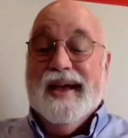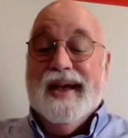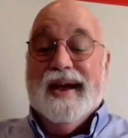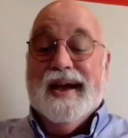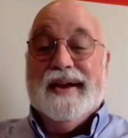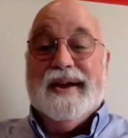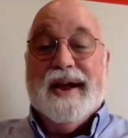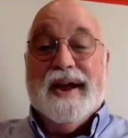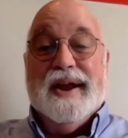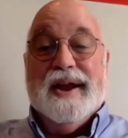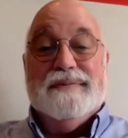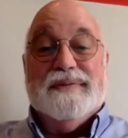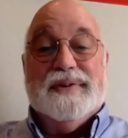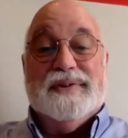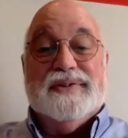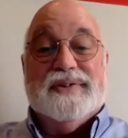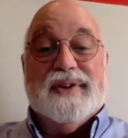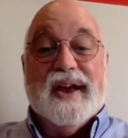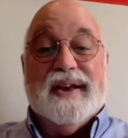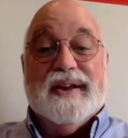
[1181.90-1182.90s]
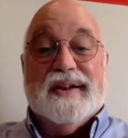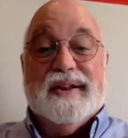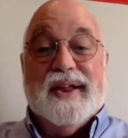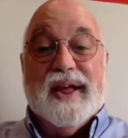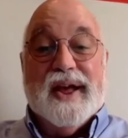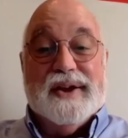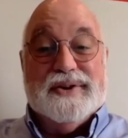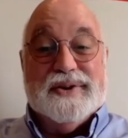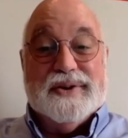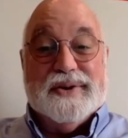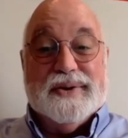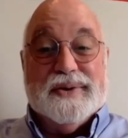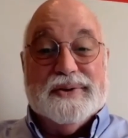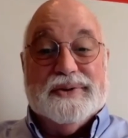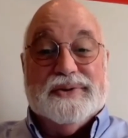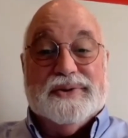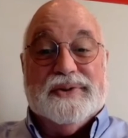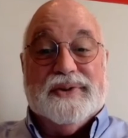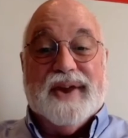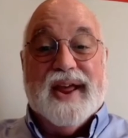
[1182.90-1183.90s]
a kind of a psychological
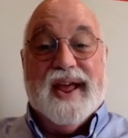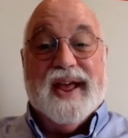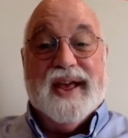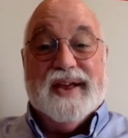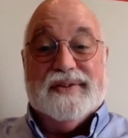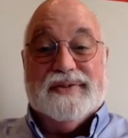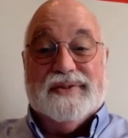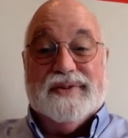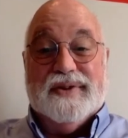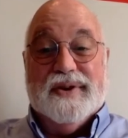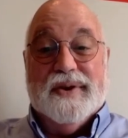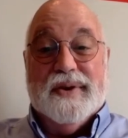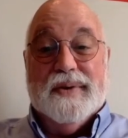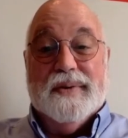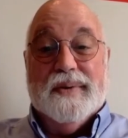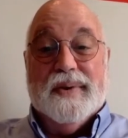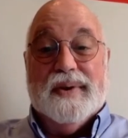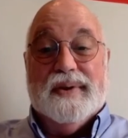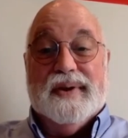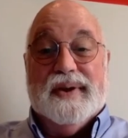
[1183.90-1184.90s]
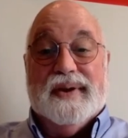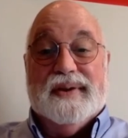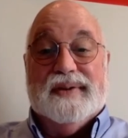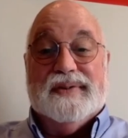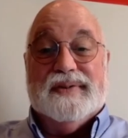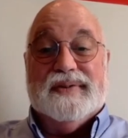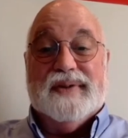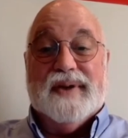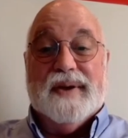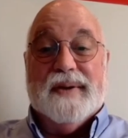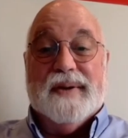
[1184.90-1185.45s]
stance. It's,